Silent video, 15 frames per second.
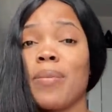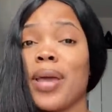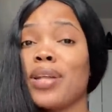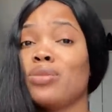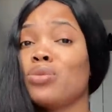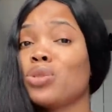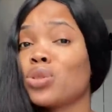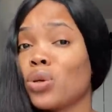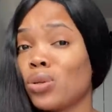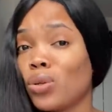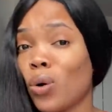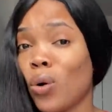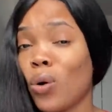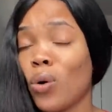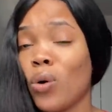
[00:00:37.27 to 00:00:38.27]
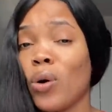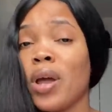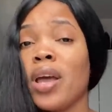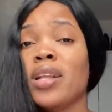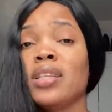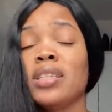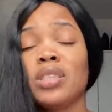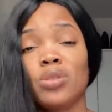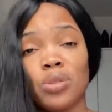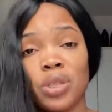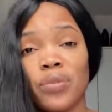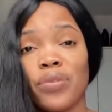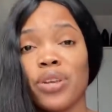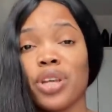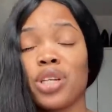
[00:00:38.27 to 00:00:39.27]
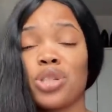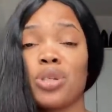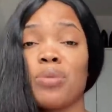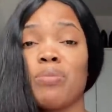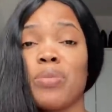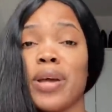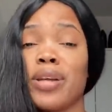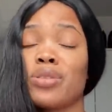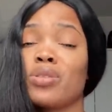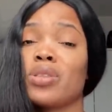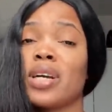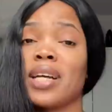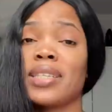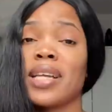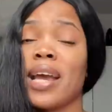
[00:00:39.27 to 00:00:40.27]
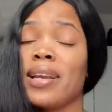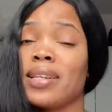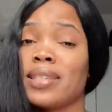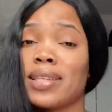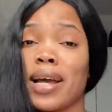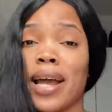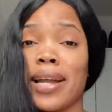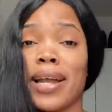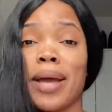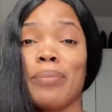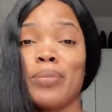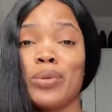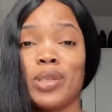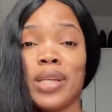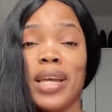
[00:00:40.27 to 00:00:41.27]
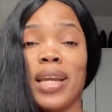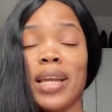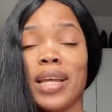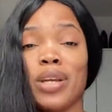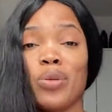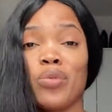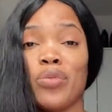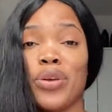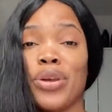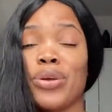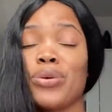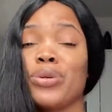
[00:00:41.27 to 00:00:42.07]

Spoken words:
and do turn on the notification bell so that anytime I put in a new video,